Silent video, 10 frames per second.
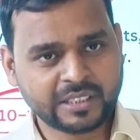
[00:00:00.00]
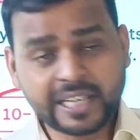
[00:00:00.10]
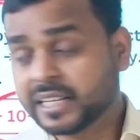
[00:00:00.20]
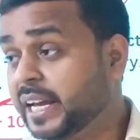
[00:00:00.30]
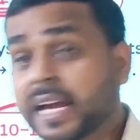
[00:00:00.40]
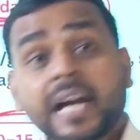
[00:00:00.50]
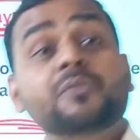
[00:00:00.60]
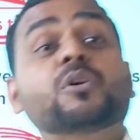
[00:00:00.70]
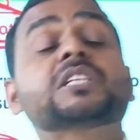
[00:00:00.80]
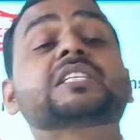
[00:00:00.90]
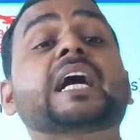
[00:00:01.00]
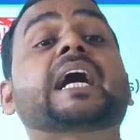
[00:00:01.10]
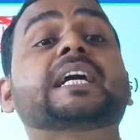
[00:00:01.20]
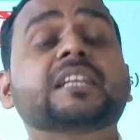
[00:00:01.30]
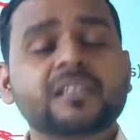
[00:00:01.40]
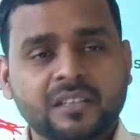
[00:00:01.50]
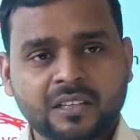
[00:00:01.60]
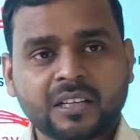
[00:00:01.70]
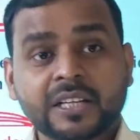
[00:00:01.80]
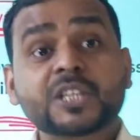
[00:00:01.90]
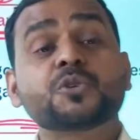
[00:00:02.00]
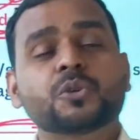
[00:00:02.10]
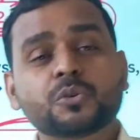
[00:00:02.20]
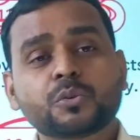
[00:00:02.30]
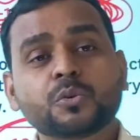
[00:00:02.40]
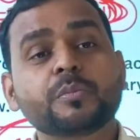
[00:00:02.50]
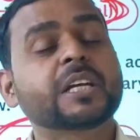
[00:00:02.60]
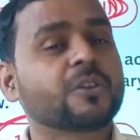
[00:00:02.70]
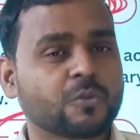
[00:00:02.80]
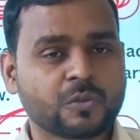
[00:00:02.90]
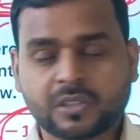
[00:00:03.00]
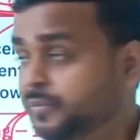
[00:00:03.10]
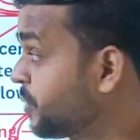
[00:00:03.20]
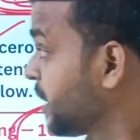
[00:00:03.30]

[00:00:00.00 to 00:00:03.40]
right? And what is the ideal ratio to make notes,